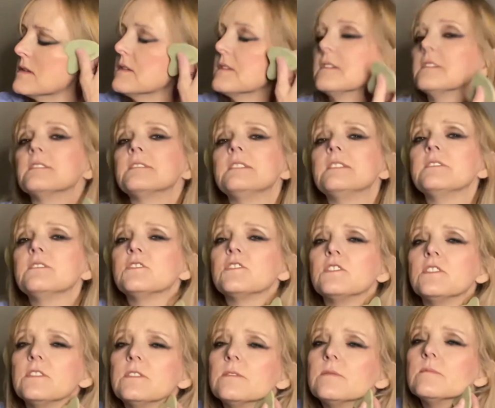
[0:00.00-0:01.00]
isn't it,
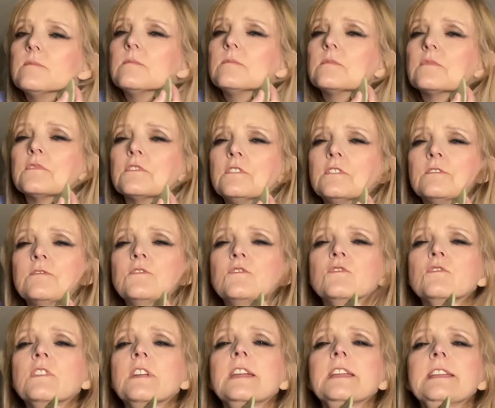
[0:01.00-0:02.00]
to sort of
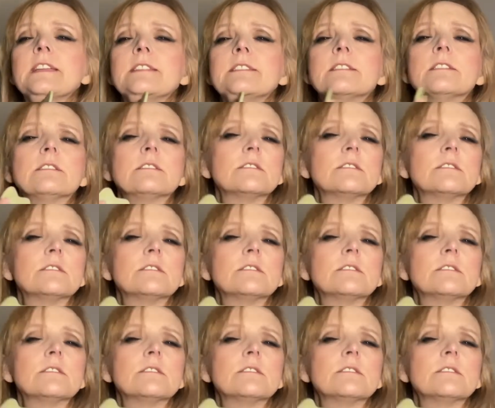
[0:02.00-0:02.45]
drain